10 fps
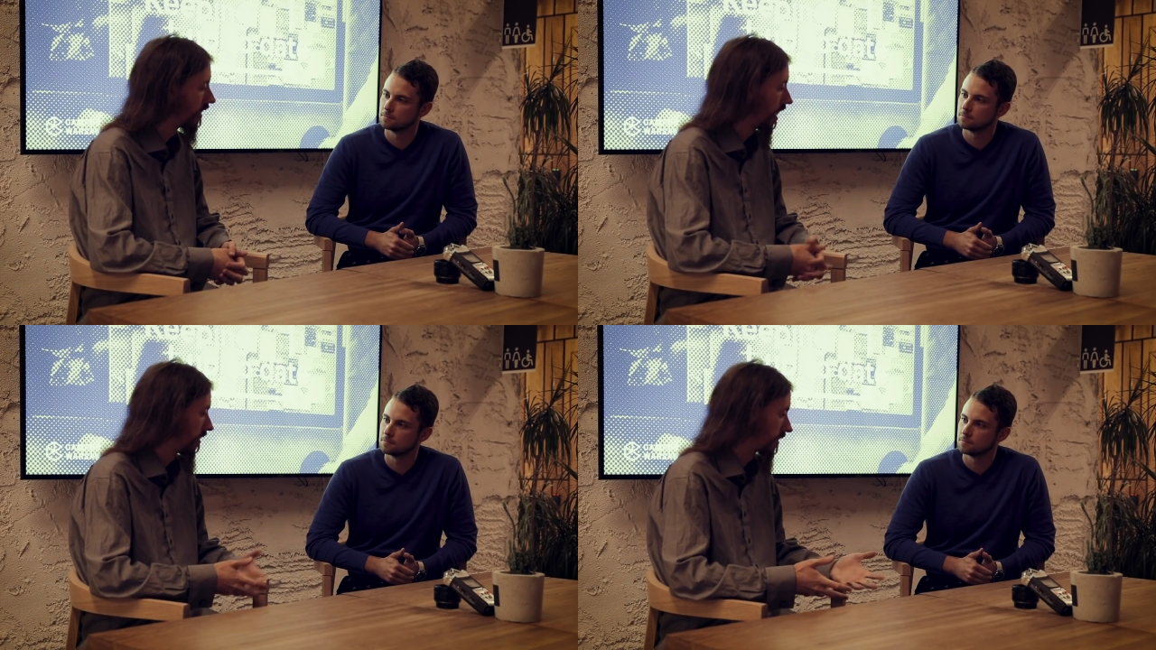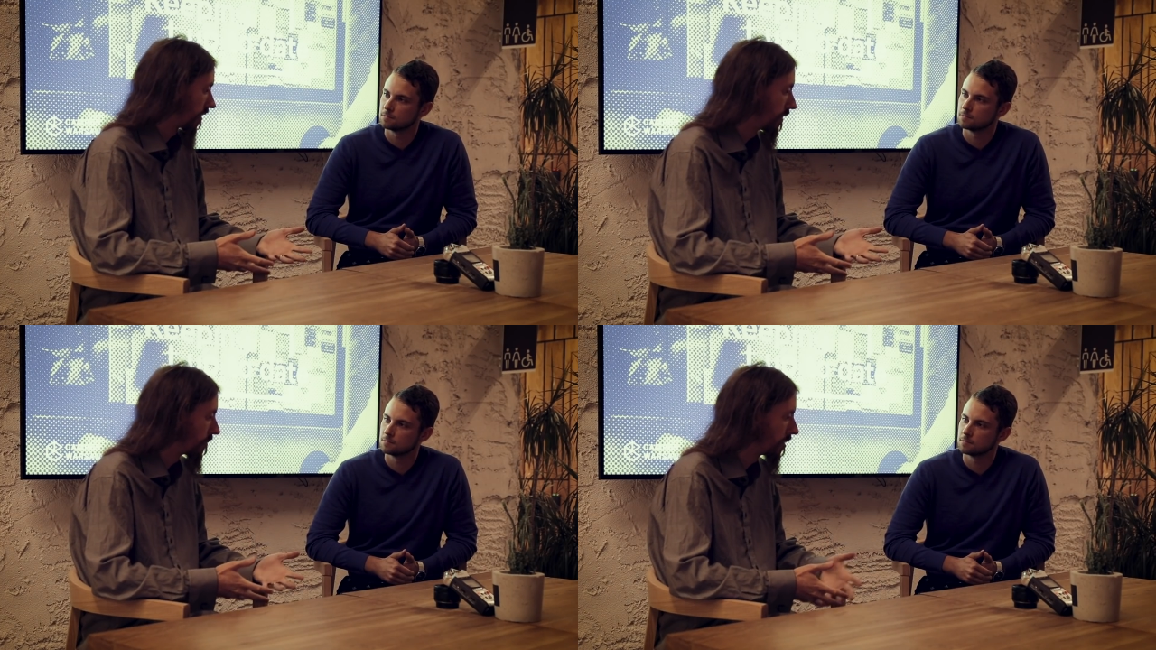Speaker 1: Uh,
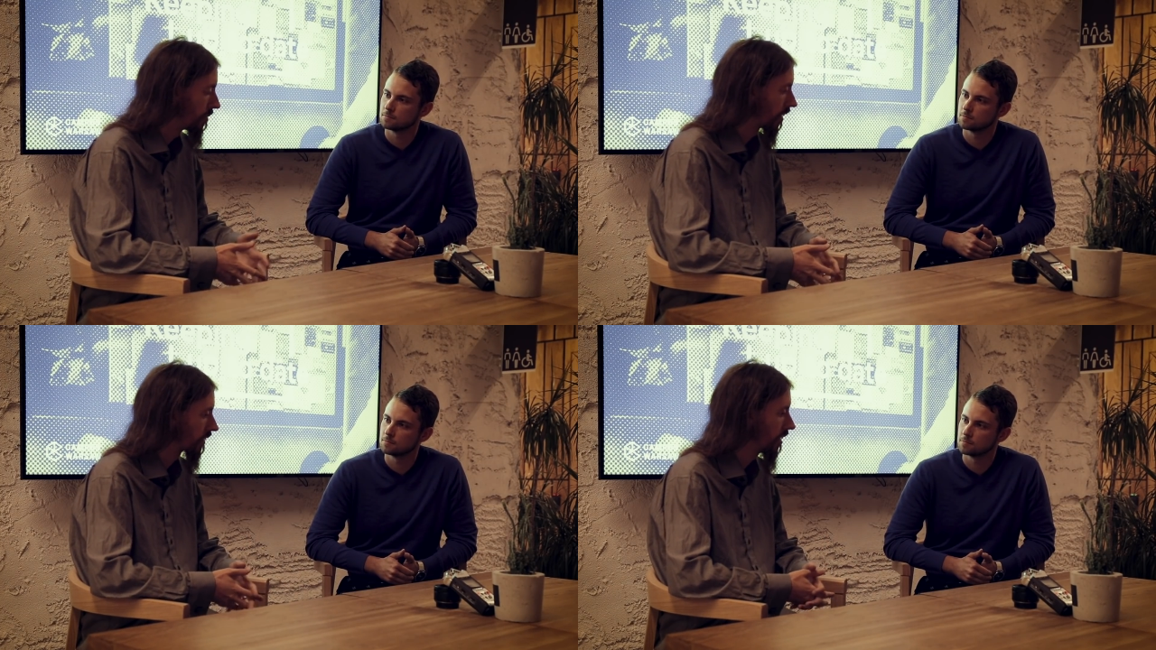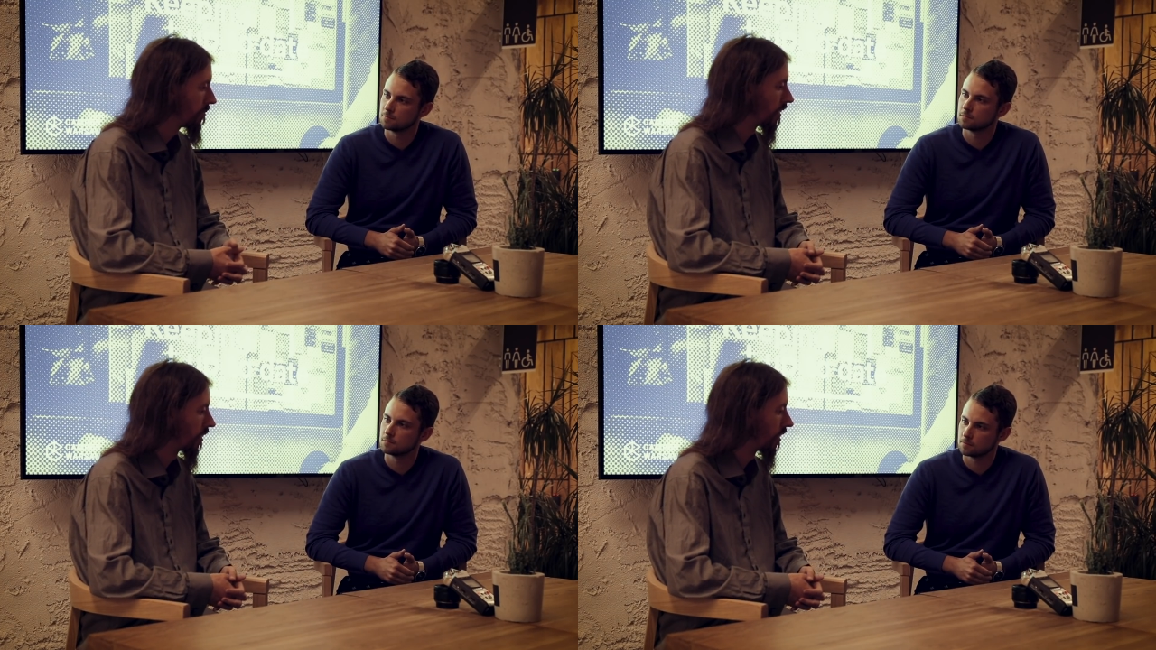government might be one
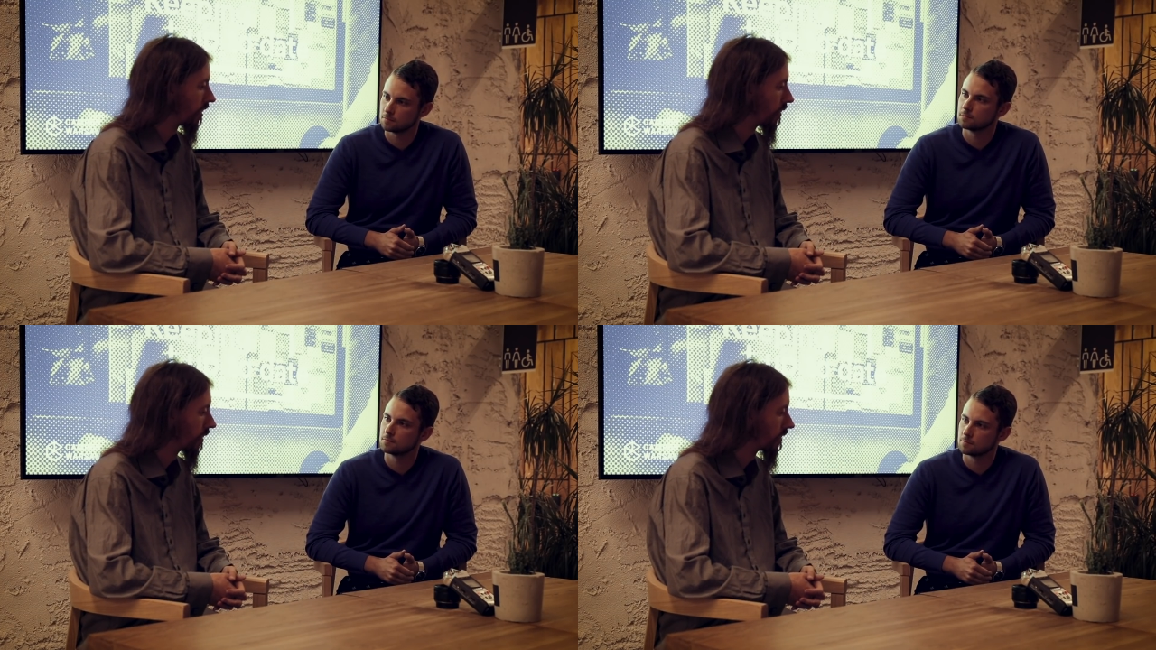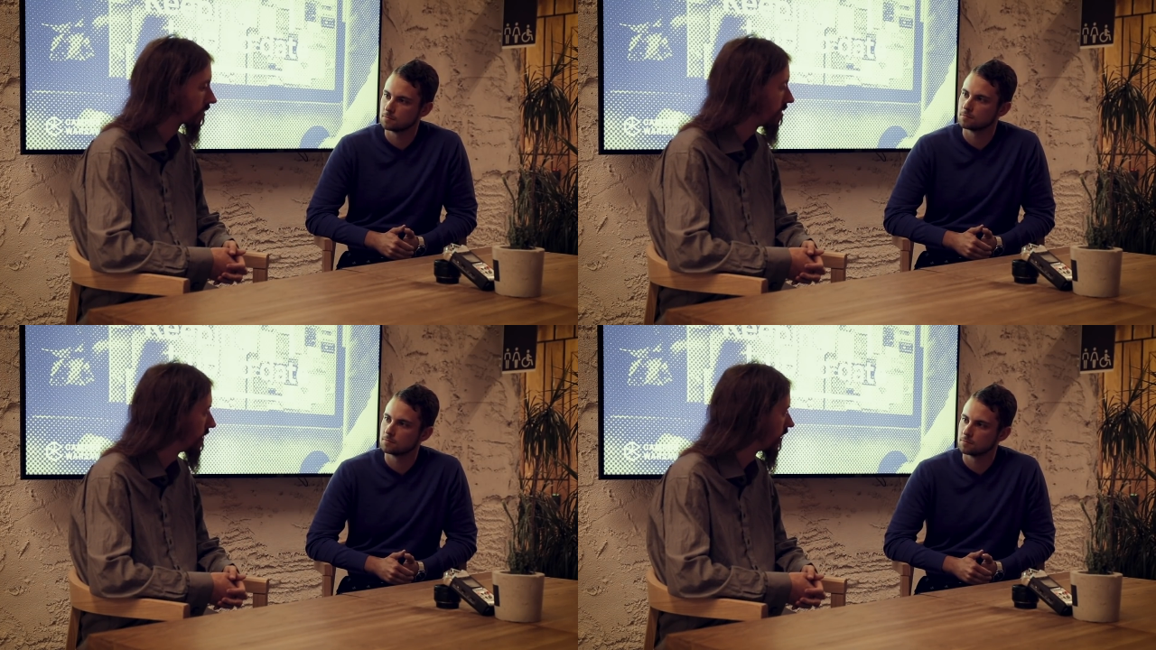example, or, or
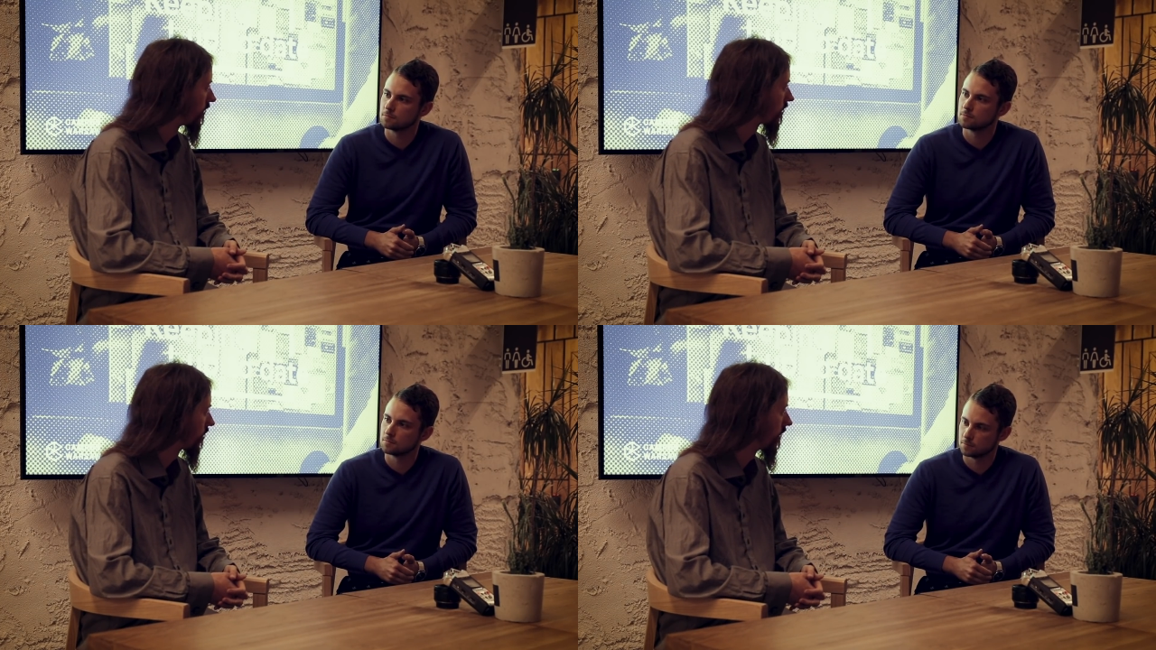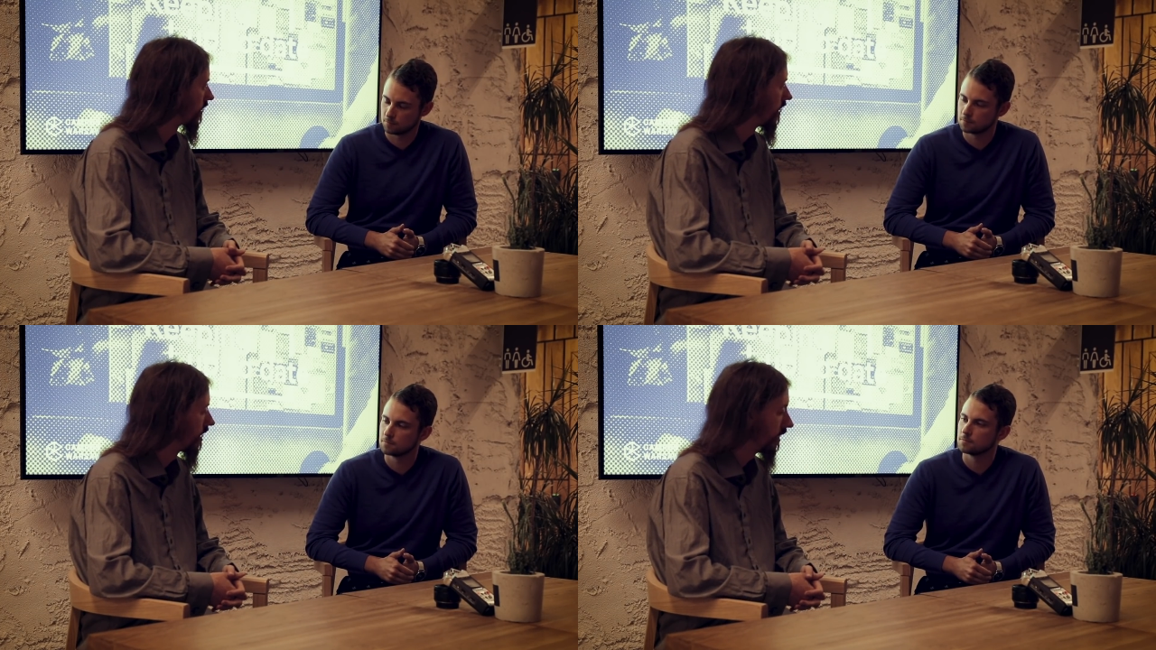criminals,
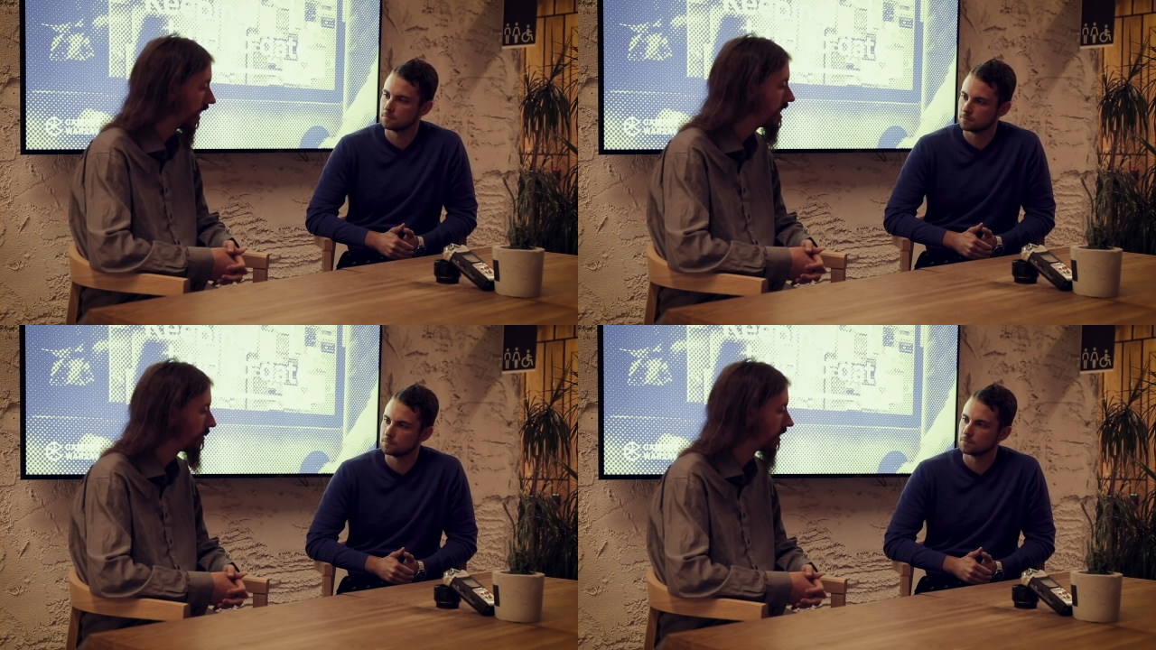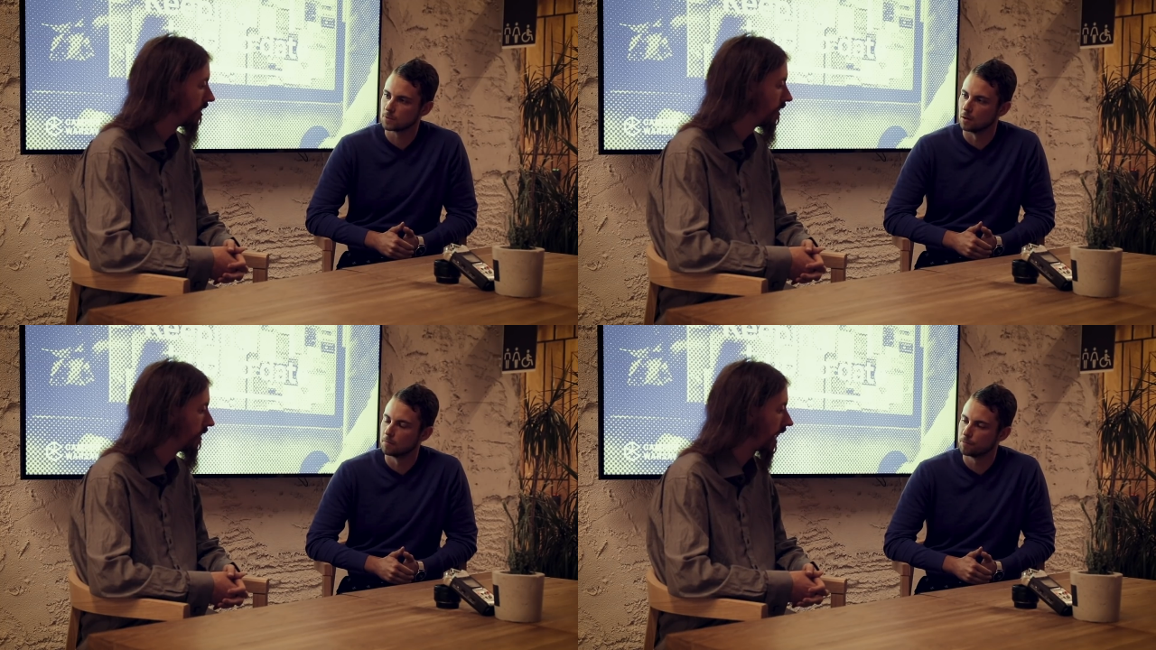or you know anyone who yeah.